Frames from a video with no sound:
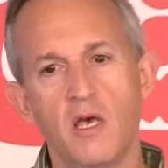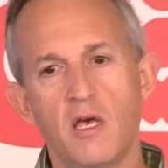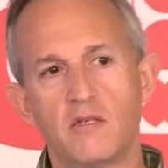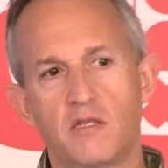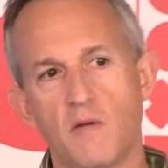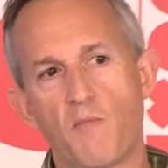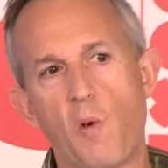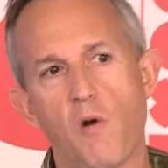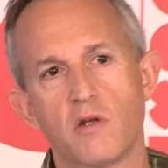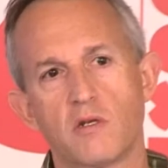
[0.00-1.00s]
is the
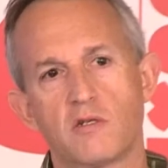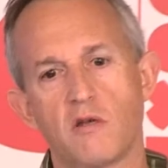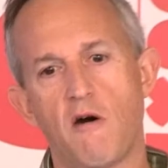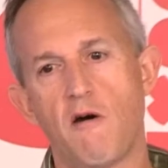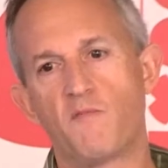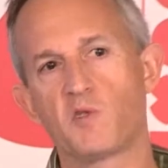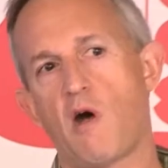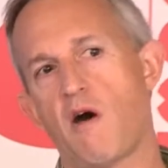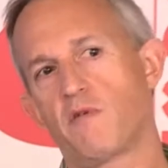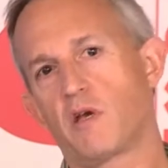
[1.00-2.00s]
importance of
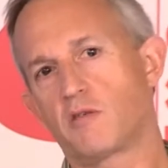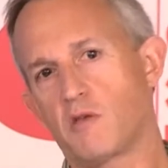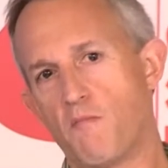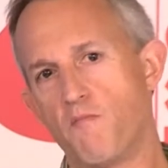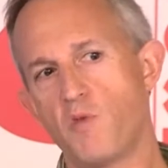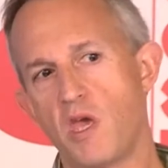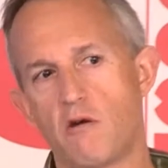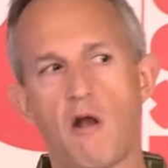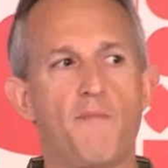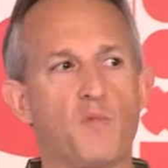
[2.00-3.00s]
solving some
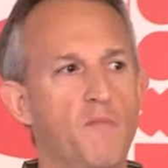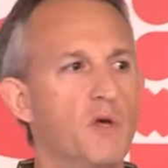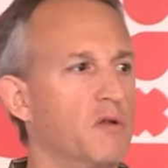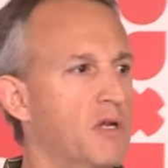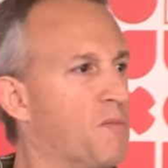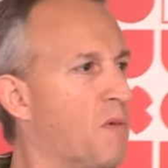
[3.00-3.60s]
interoperability